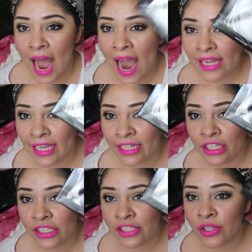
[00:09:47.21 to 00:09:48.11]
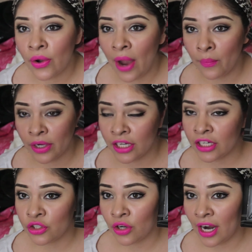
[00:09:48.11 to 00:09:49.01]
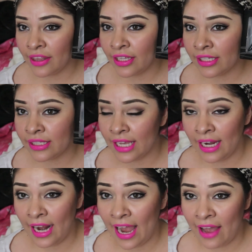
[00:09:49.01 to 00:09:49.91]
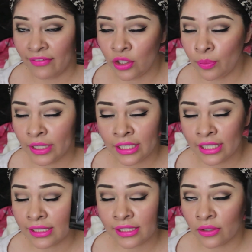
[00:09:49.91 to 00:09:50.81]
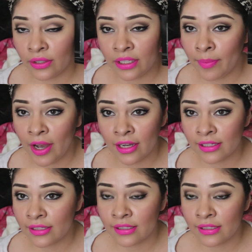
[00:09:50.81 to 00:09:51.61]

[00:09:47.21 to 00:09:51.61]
eyeliner, so I wanted to try this and I haven't opened it. It's still in the box.